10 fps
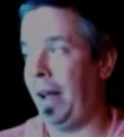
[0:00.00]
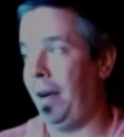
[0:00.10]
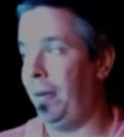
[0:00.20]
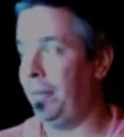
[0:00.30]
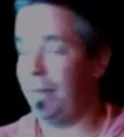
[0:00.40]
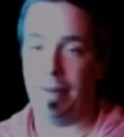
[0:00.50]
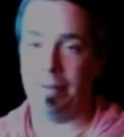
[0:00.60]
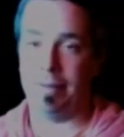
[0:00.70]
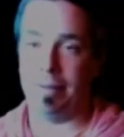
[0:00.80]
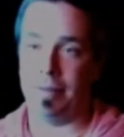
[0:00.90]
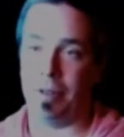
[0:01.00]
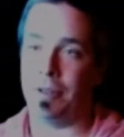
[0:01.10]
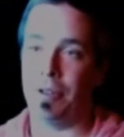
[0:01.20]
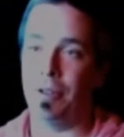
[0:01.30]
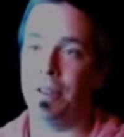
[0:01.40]
you know,
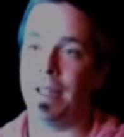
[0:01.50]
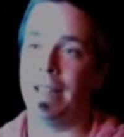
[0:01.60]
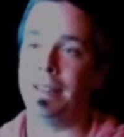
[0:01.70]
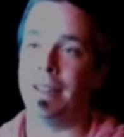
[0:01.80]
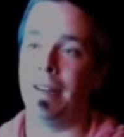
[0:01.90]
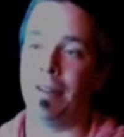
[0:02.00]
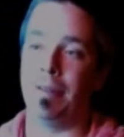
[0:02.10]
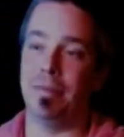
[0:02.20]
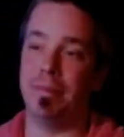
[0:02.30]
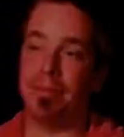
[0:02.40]
there's two sides to every